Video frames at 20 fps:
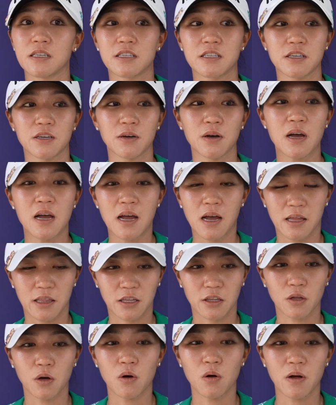So I
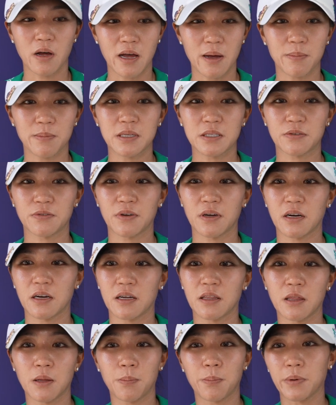think the whole atmosphere
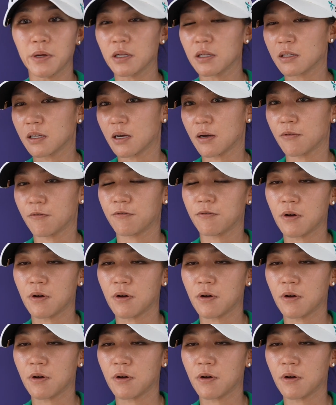and the buildup